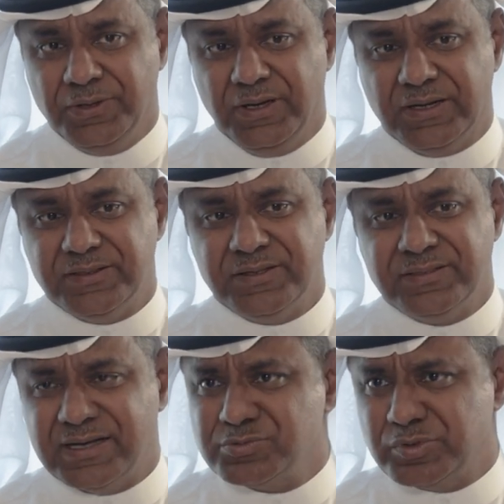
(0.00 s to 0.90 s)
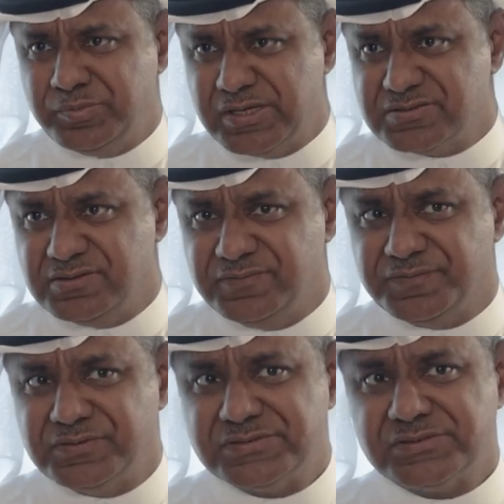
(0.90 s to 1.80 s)
And I think that's what makes the
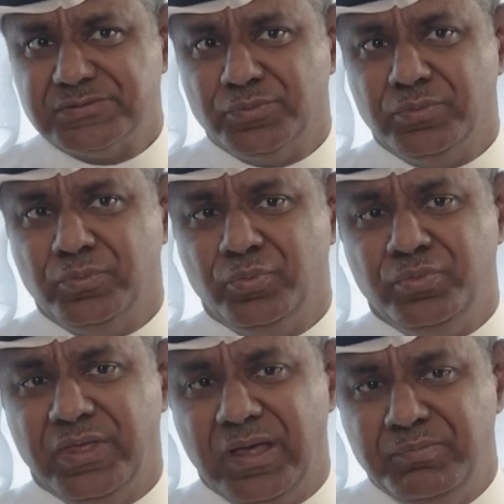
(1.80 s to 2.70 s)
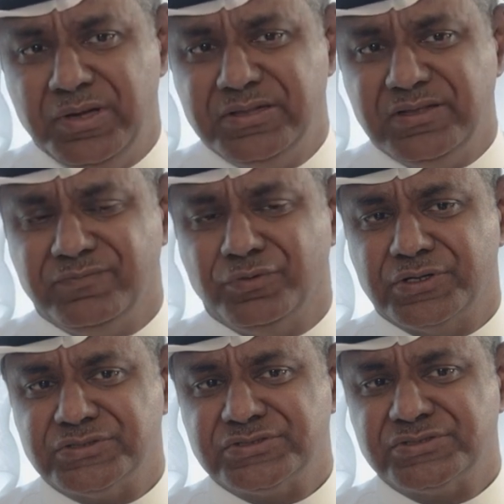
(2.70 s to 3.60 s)
difference. The ability for
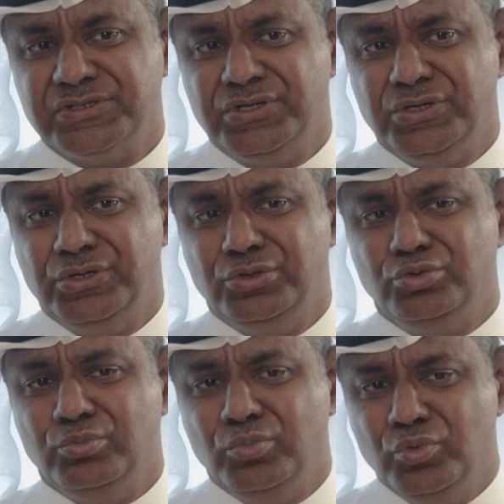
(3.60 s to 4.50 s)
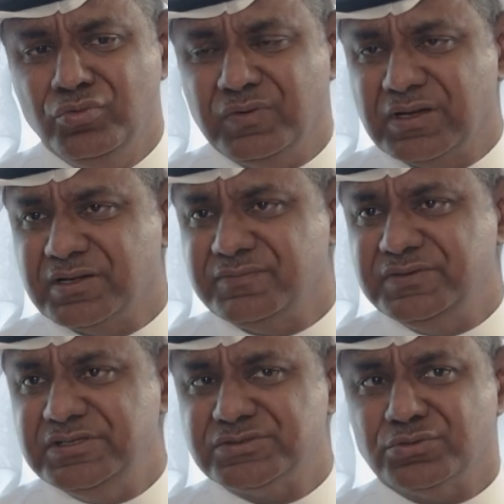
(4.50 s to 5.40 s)
us to move a lot of
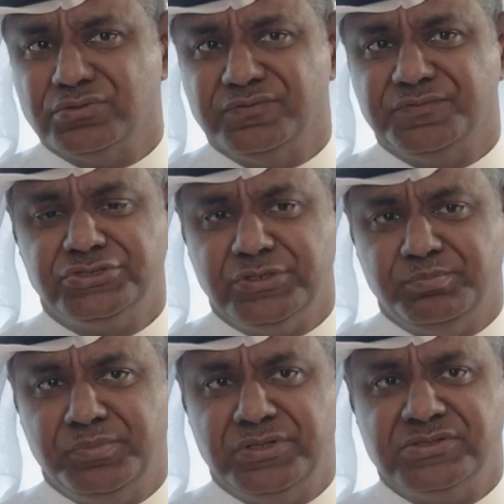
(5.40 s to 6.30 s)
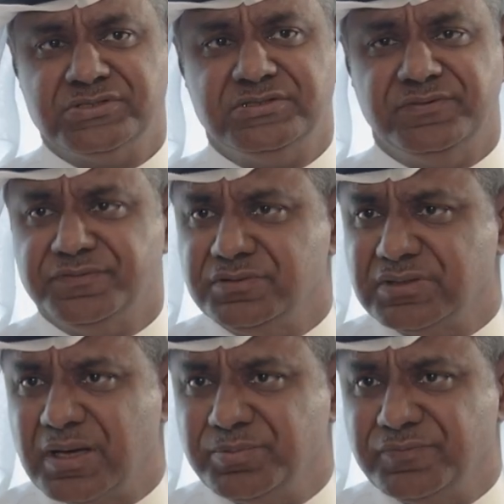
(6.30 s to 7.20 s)
these sort of shipments, different
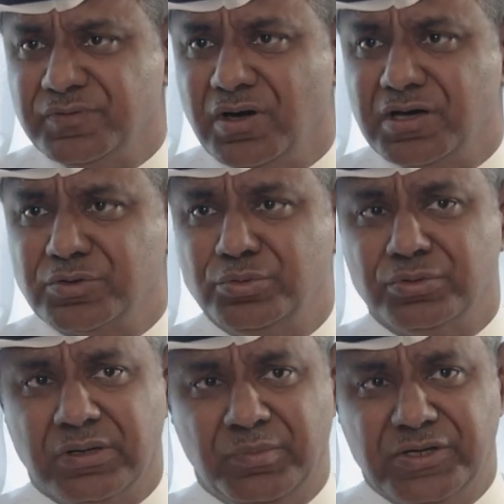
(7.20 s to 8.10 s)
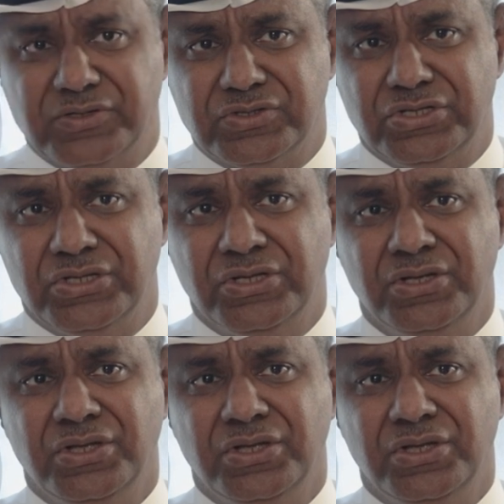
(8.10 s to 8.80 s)
type of cargo, commodity,